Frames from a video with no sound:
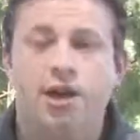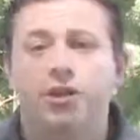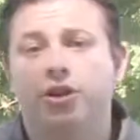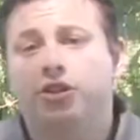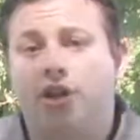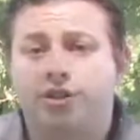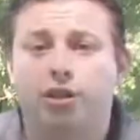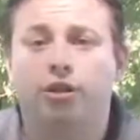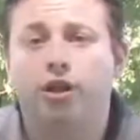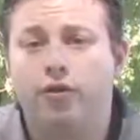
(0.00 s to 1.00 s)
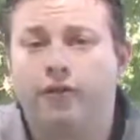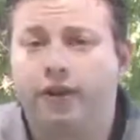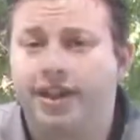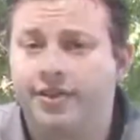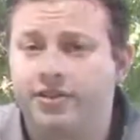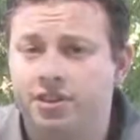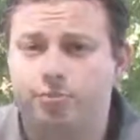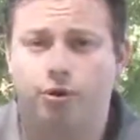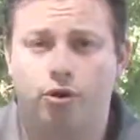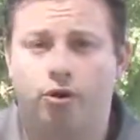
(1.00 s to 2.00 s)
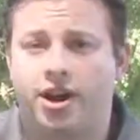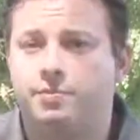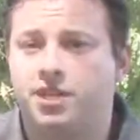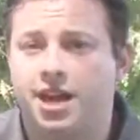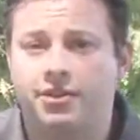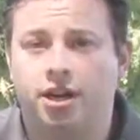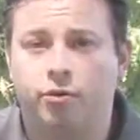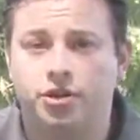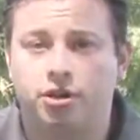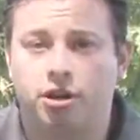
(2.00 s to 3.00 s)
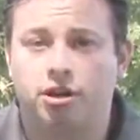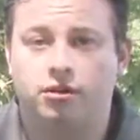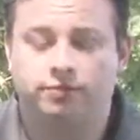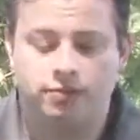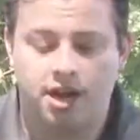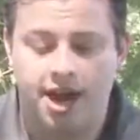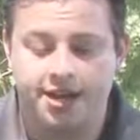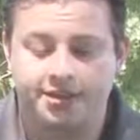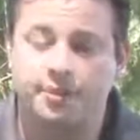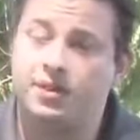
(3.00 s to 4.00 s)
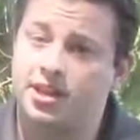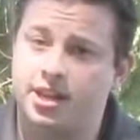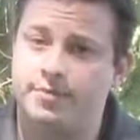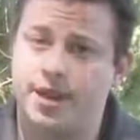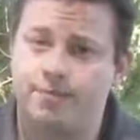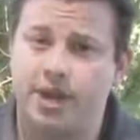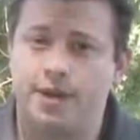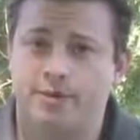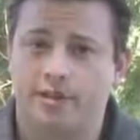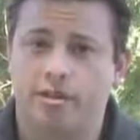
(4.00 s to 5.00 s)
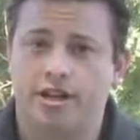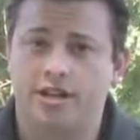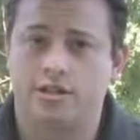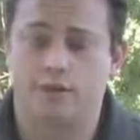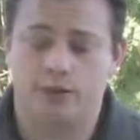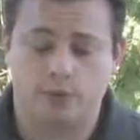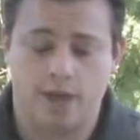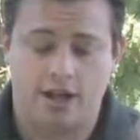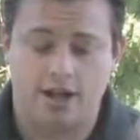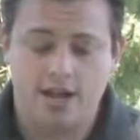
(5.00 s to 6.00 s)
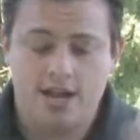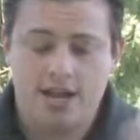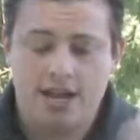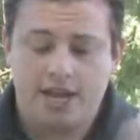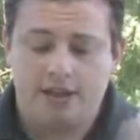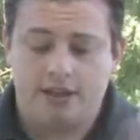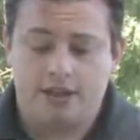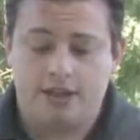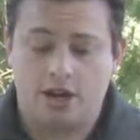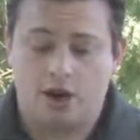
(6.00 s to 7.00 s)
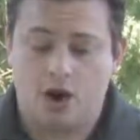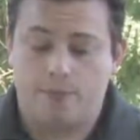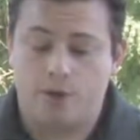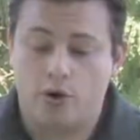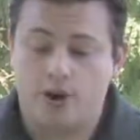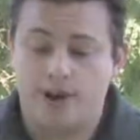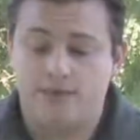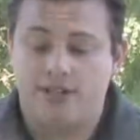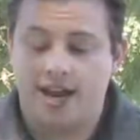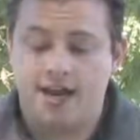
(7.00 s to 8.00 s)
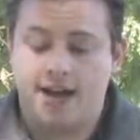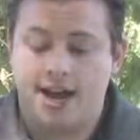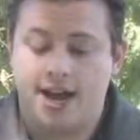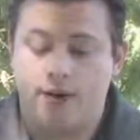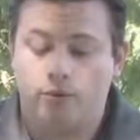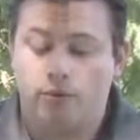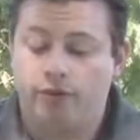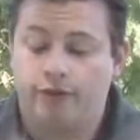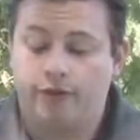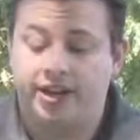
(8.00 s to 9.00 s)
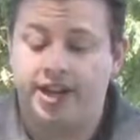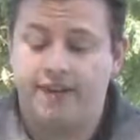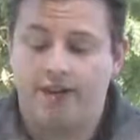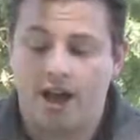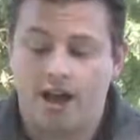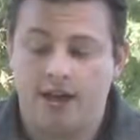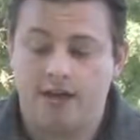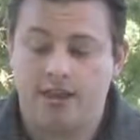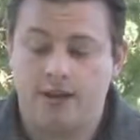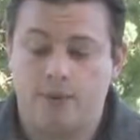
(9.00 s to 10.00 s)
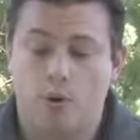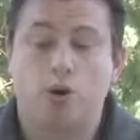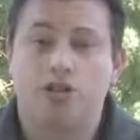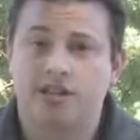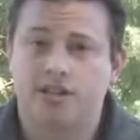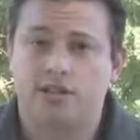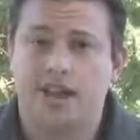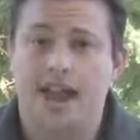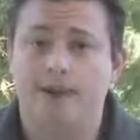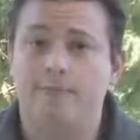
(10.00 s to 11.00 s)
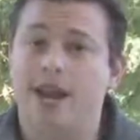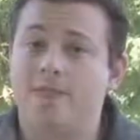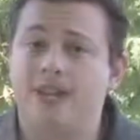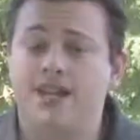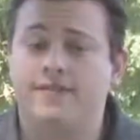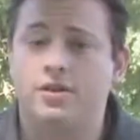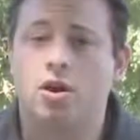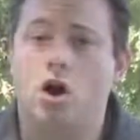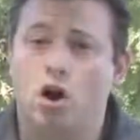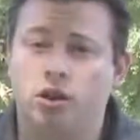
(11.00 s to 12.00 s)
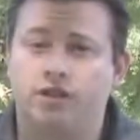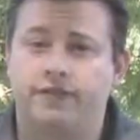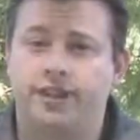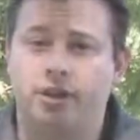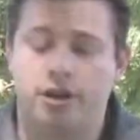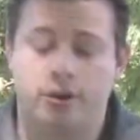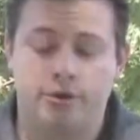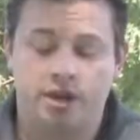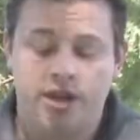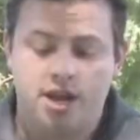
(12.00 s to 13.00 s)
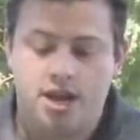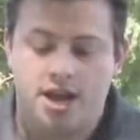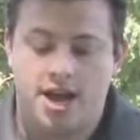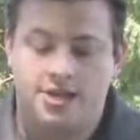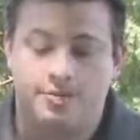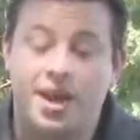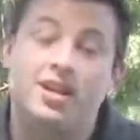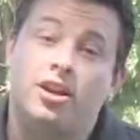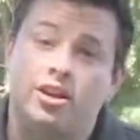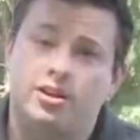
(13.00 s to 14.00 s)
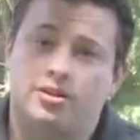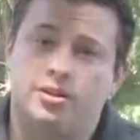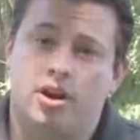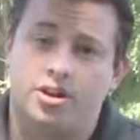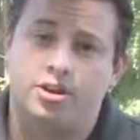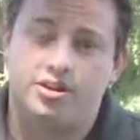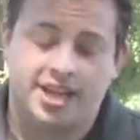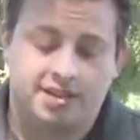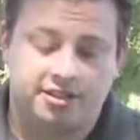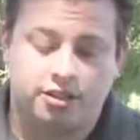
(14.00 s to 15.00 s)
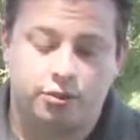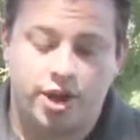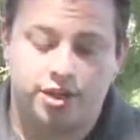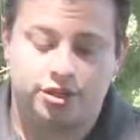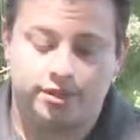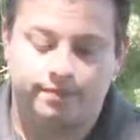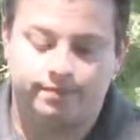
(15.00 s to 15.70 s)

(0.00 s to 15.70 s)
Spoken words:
There's also loan forgiveness programs out there, which are something that you might be able to look into as well. There are programs that will forgive the portions and maybe even all of the loan, depending on your debt situation.